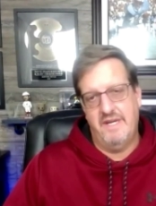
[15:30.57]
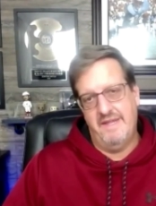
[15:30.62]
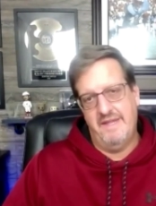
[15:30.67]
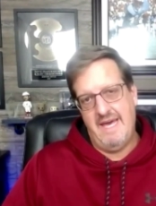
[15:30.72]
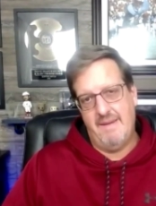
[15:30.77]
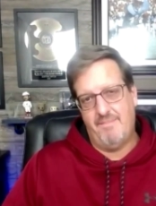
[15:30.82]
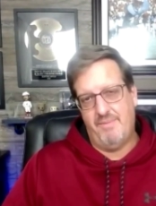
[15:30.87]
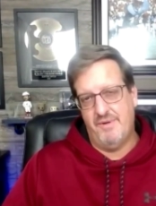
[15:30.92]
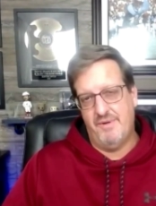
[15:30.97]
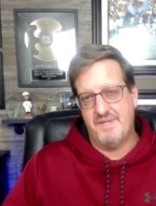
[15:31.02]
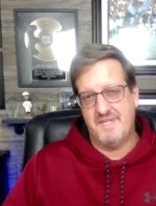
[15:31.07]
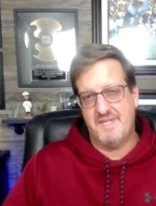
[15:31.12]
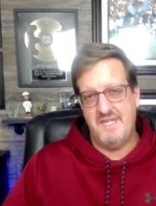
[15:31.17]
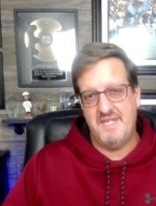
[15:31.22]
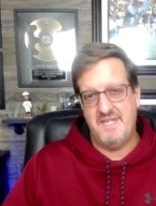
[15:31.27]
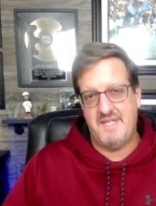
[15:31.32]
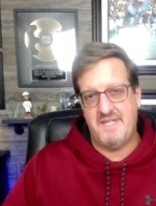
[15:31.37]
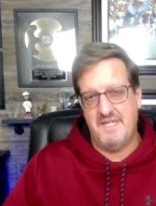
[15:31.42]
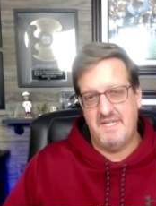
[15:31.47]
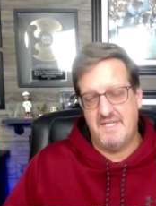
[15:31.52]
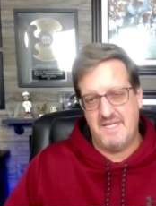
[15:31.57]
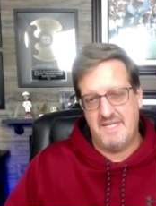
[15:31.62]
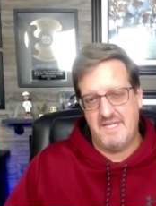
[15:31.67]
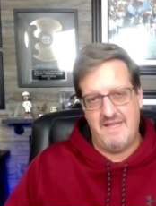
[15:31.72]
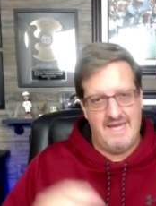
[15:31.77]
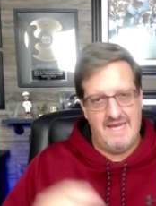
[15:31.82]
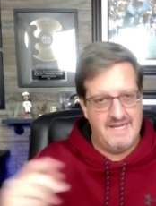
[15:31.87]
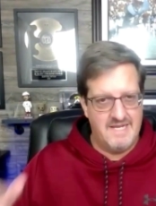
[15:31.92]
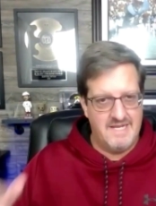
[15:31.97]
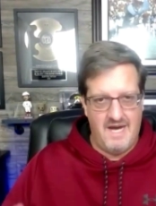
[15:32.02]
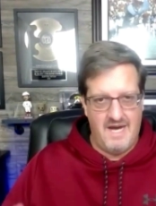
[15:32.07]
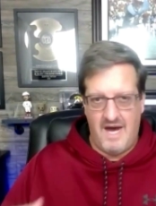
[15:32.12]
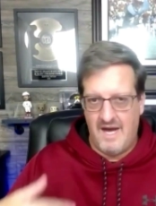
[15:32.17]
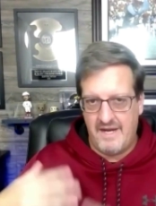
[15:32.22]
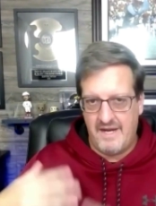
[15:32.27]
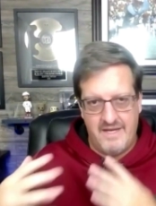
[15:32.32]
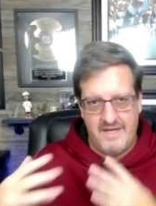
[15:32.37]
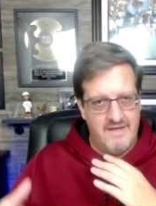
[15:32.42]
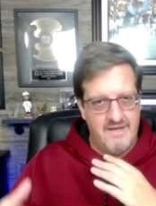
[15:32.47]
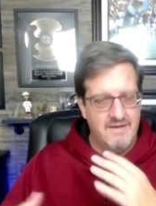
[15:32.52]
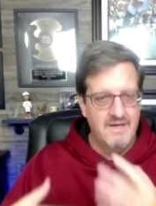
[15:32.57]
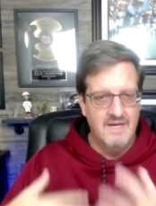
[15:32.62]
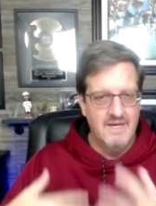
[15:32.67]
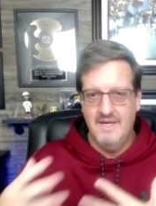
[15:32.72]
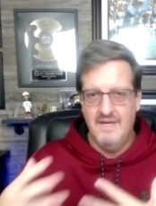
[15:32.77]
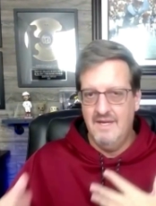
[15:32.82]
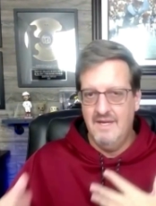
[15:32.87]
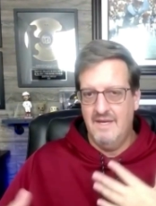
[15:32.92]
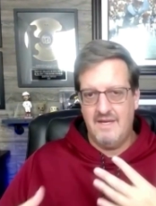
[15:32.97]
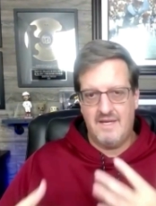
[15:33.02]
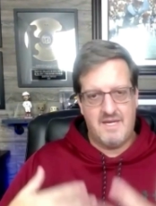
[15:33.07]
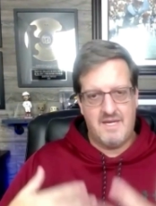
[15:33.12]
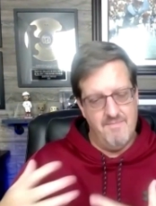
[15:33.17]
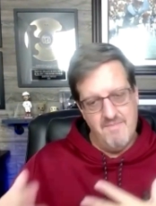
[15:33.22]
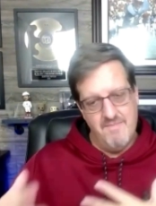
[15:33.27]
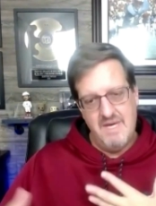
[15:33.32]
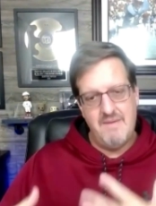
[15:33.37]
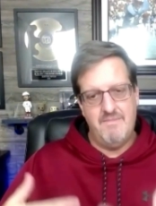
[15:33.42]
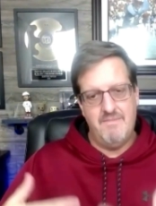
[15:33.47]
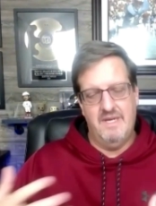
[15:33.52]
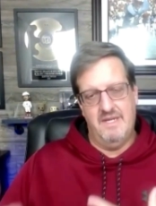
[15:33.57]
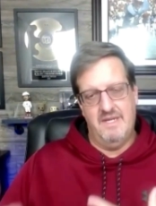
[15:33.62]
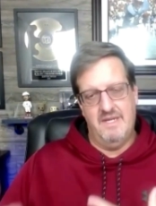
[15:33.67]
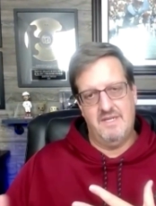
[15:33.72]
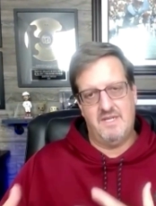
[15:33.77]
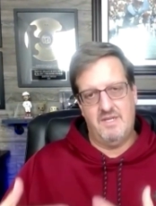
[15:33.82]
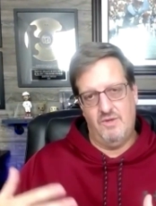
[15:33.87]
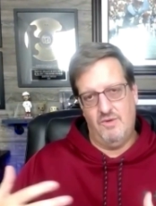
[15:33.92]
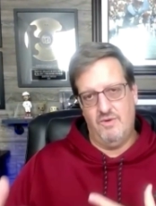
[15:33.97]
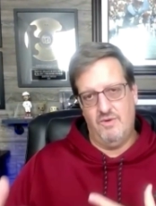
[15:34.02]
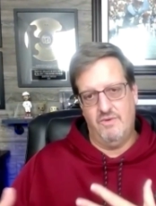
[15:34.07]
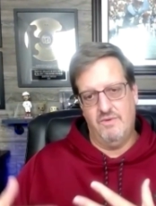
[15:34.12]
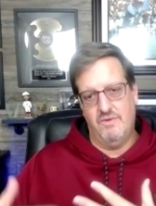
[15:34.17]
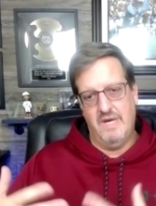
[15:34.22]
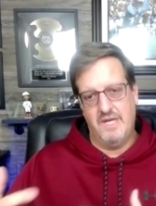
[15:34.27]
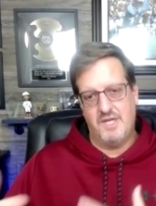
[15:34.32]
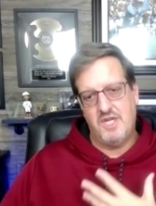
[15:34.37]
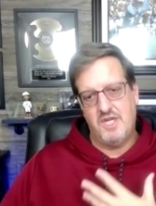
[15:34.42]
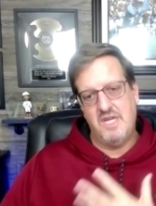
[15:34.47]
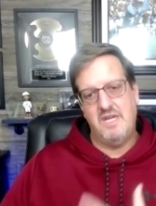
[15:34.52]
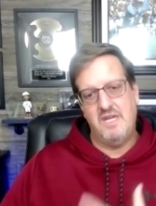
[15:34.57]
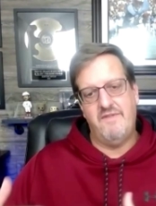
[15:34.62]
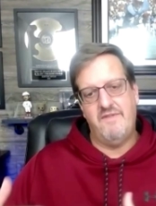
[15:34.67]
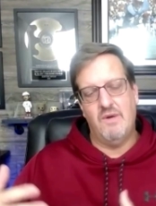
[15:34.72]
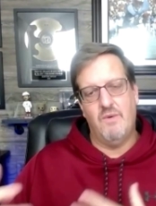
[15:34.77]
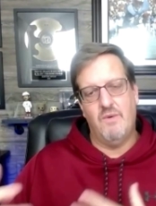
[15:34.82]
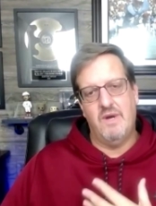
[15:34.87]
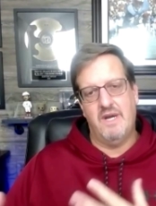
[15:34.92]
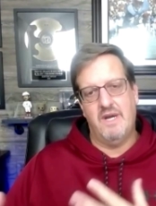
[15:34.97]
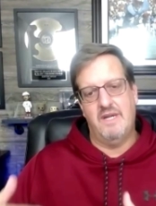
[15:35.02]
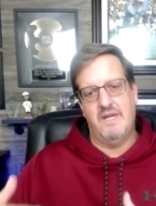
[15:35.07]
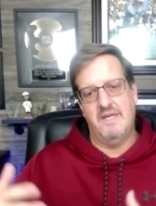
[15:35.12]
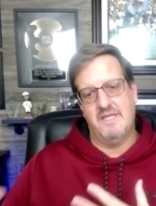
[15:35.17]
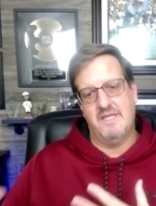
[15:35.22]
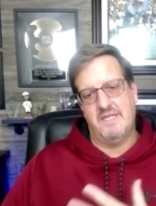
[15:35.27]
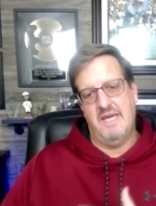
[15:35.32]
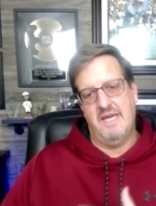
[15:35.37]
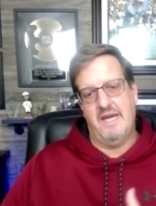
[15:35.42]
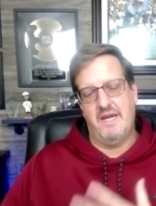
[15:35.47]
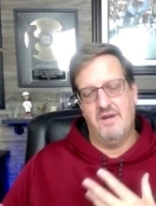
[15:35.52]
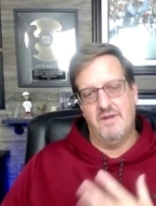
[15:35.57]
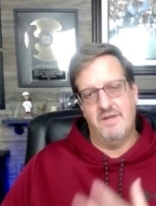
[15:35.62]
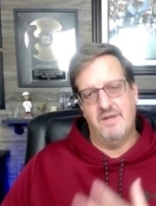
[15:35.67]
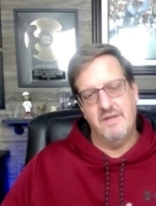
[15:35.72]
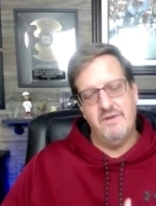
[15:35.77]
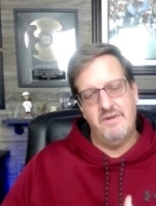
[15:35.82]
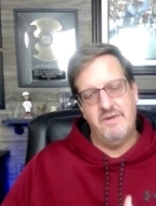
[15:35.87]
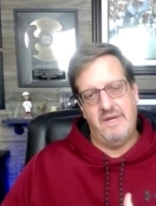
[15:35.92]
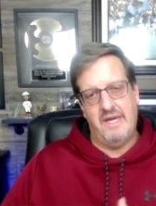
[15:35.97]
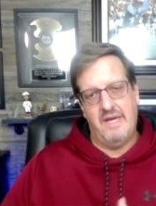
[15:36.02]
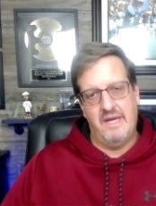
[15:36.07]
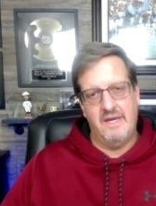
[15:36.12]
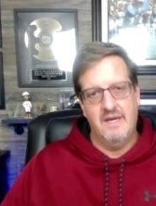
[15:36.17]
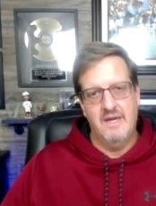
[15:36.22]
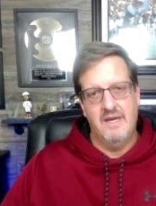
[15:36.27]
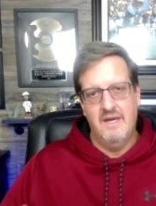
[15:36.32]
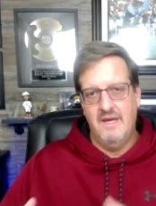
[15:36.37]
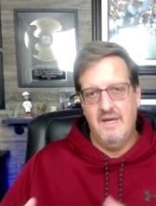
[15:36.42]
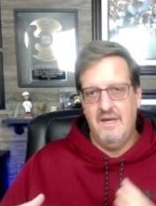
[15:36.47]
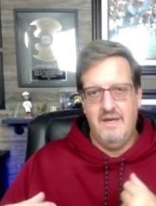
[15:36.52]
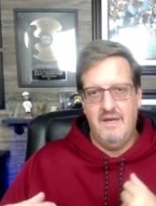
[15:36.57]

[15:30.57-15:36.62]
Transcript: And that persistence and that dogged commitment to achieving what it is that you're doing